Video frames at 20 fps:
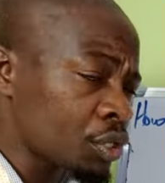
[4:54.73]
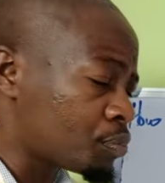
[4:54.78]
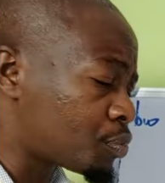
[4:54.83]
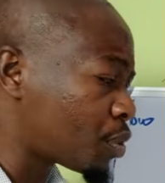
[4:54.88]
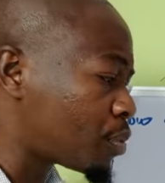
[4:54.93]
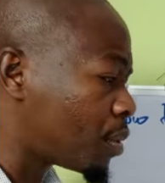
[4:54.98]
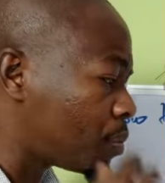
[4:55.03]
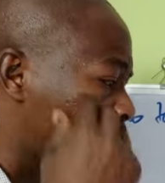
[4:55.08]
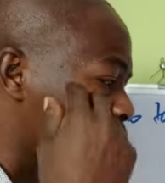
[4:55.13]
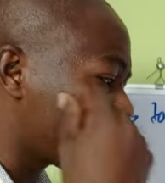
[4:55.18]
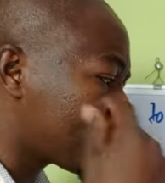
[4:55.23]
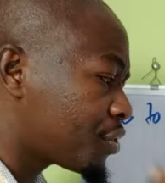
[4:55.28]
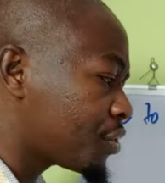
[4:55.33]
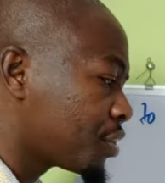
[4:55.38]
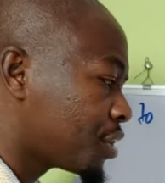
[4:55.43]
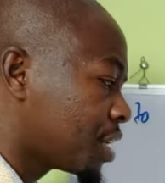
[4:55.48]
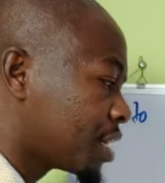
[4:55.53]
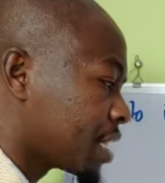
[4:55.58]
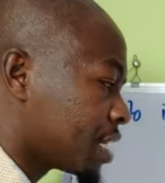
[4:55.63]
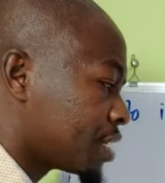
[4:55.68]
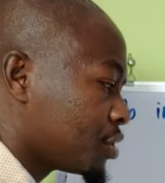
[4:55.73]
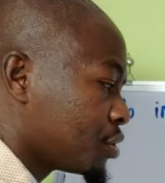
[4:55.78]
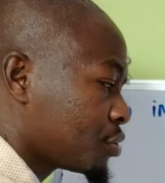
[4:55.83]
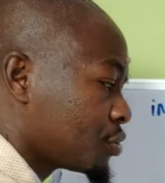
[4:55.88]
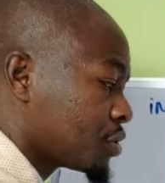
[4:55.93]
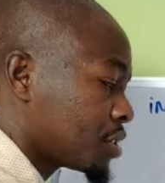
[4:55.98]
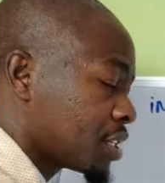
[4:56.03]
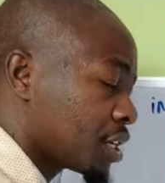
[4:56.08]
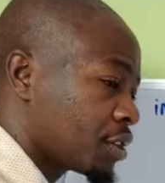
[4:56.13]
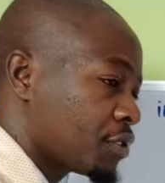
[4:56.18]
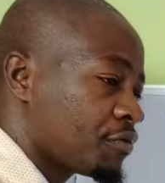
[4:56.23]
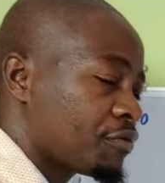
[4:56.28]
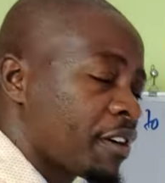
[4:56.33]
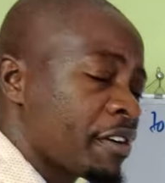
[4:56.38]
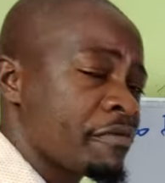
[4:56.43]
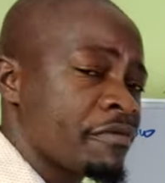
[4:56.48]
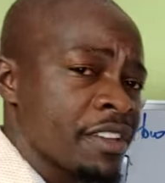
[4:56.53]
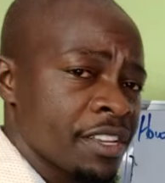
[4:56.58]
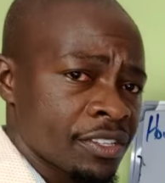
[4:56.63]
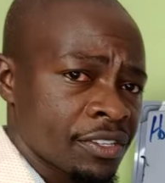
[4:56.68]
Probably you're thinking that it will take you
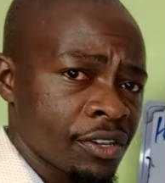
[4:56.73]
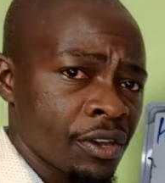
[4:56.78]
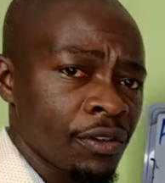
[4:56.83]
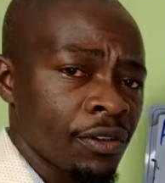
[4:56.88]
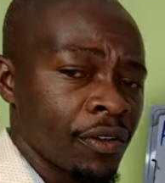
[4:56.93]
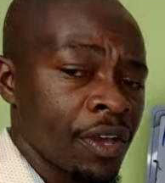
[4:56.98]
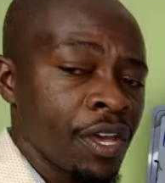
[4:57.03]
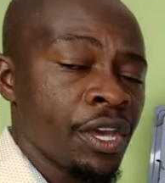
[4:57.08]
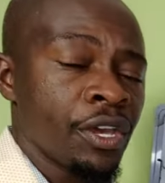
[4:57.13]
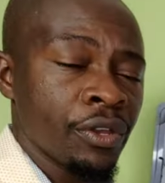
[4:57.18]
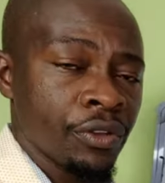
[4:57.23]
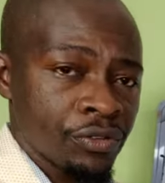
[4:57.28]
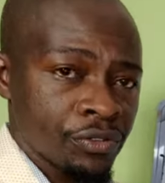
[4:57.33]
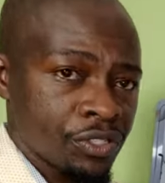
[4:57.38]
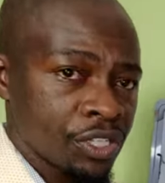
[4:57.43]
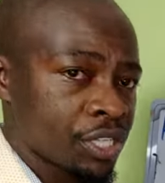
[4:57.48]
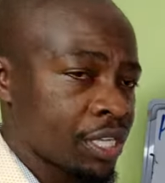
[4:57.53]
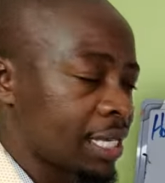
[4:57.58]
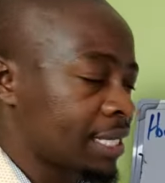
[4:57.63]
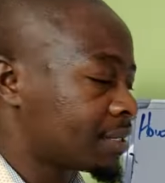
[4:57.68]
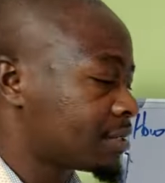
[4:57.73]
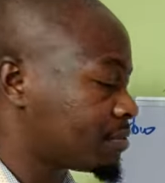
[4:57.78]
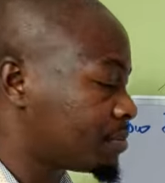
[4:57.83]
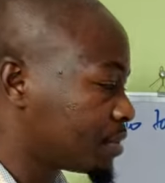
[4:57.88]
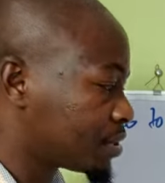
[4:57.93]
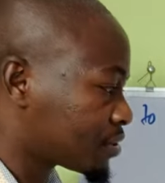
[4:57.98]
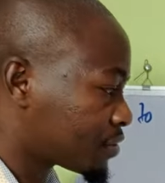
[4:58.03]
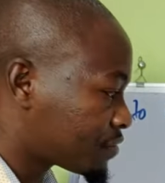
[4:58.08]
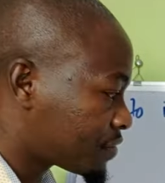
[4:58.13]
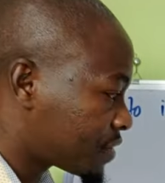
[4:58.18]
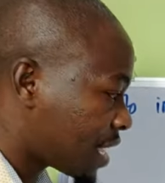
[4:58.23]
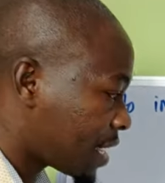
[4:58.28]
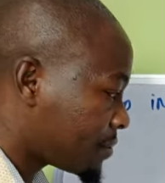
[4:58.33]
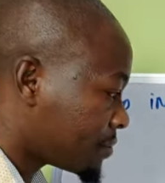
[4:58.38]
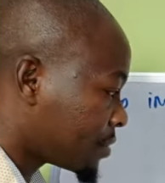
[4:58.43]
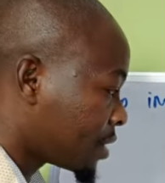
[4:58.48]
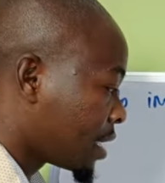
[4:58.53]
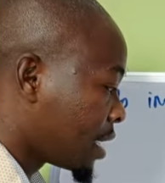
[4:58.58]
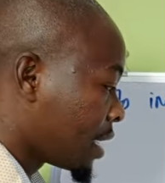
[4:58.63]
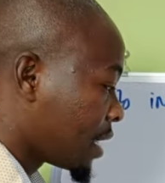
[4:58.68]
5 years. No, it will take you a little bit of time